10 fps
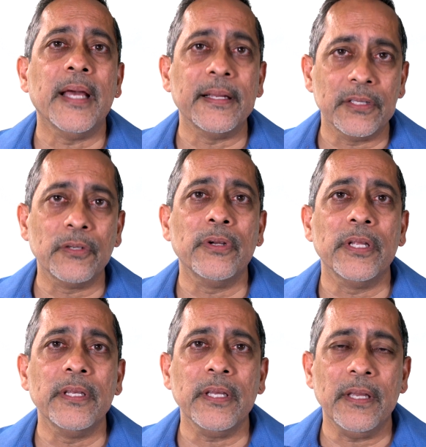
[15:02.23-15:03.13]
That's a good
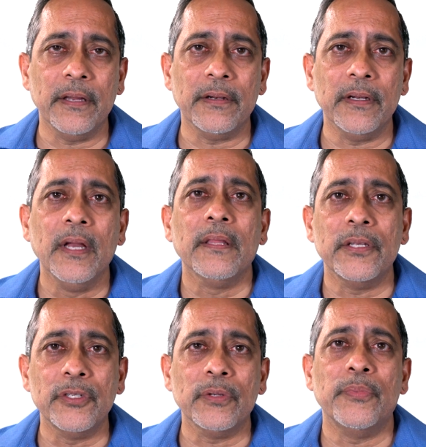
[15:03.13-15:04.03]
indicator
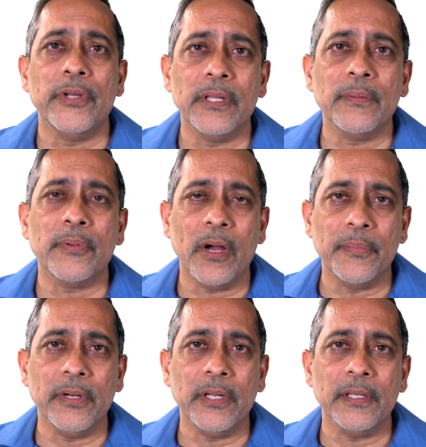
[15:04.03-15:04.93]
that you're breathing
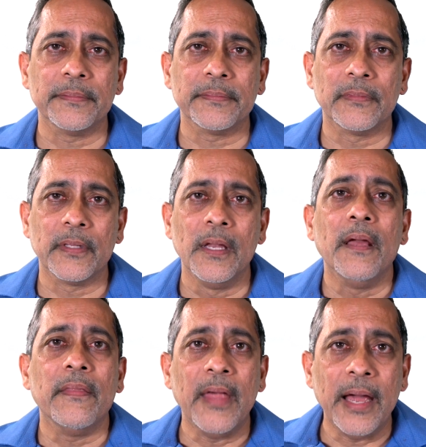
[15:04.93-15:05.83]
properly.
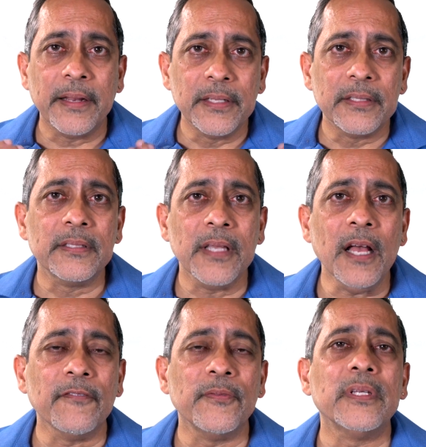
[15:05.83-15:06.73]
That in
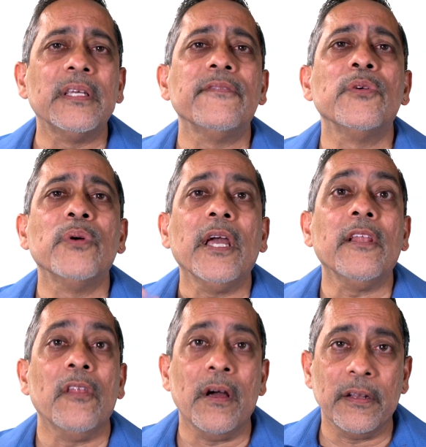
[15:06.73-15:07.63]
itself will give you
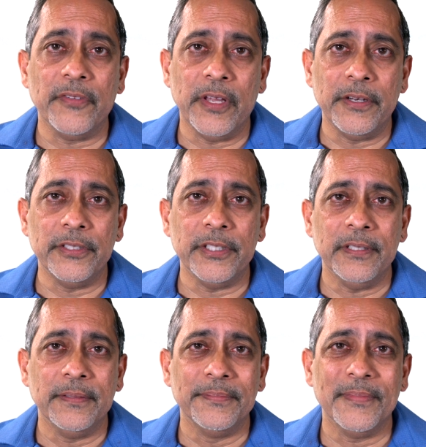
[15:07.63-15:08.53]
a lot of
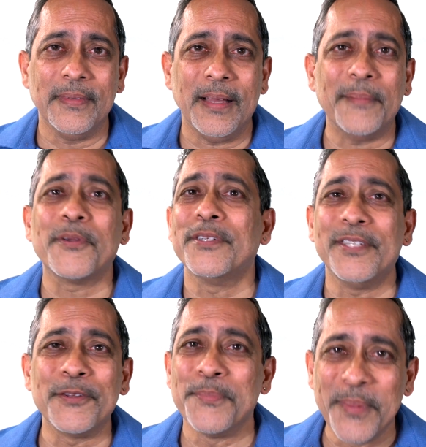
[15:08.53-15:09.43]
energy. I'm going
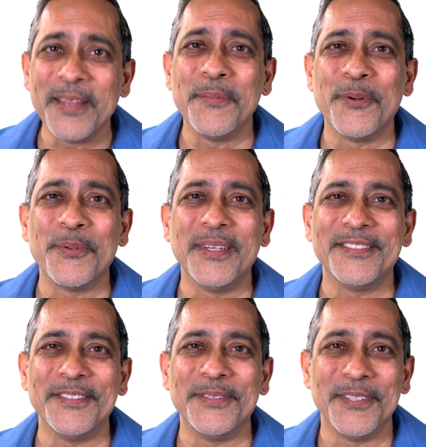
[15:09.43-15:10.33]
to tell you many more
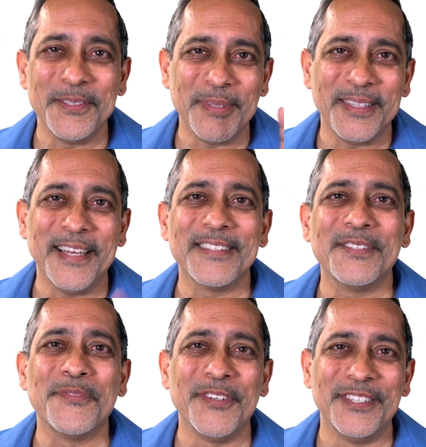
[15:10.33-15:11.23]
ways to do this, but that's
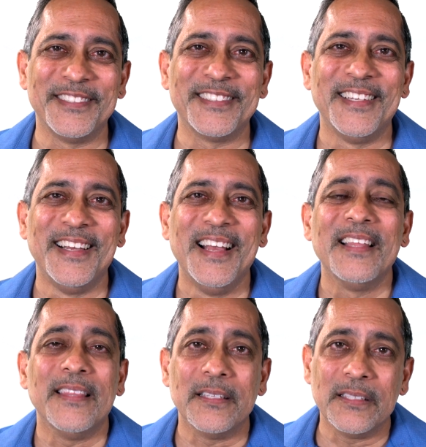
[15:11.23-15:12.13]
the first.
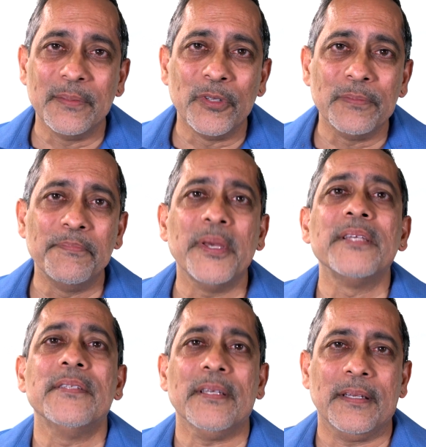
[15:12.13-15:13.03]
That's the most
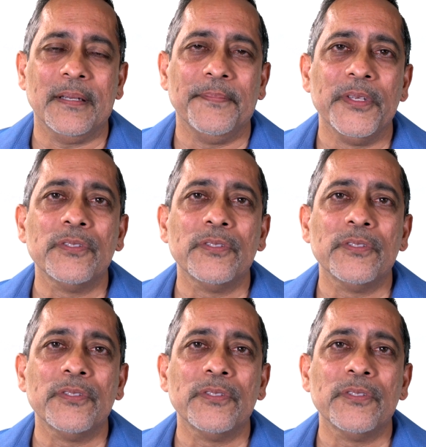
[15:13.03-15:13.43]
basic.